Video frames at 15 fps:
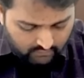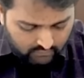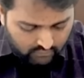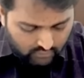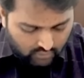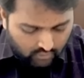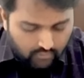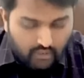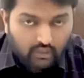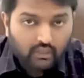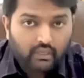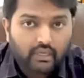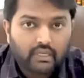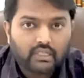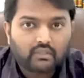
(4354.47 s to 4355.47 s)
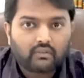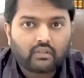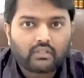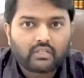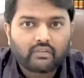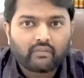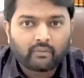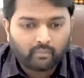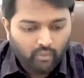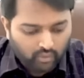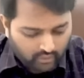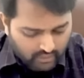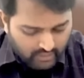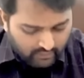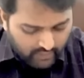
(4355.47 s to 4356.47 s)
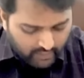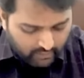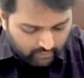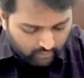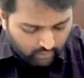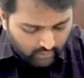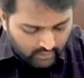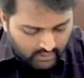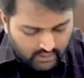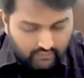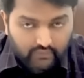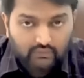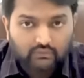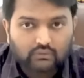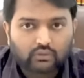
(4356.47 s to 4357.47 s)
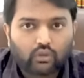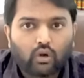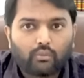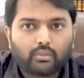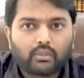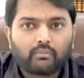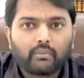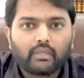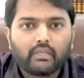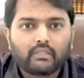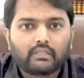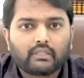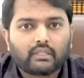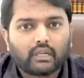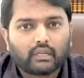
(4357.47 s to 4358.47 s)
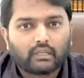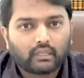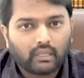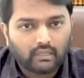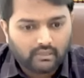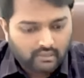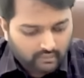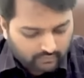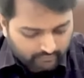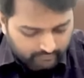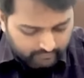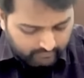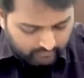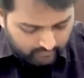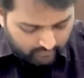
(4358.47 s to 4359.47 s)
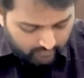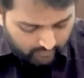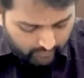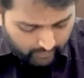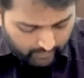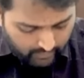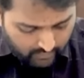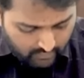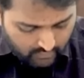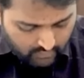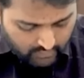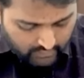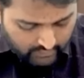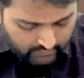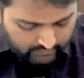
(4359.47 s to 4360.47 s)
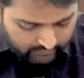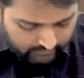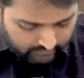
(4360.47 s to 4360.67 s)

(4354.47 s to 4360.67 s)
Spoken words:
So nominal rate is equal to 17.7. So option B is the correct answer. So clear?